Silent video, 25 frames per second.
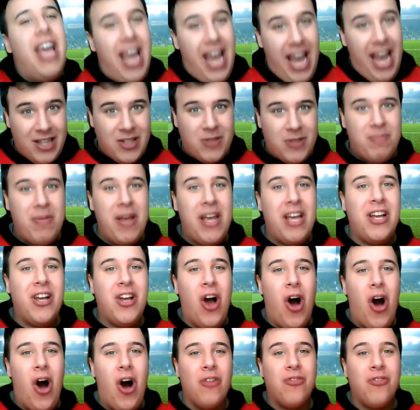It's being
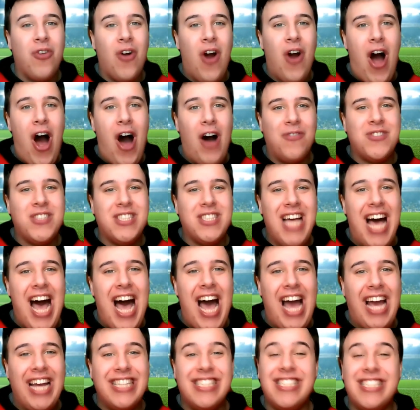called for
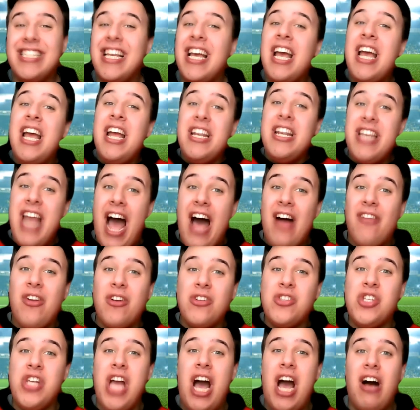offsides. Now
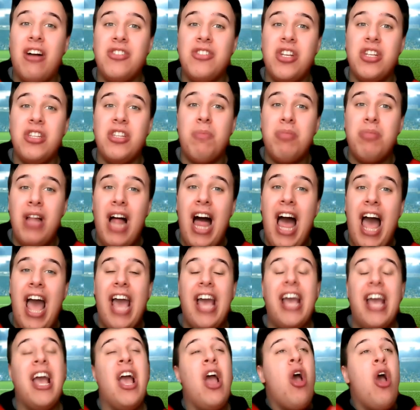they're challenging the
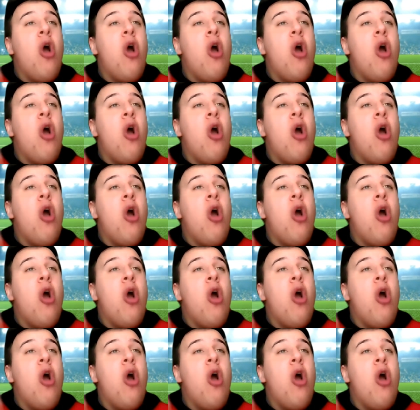play.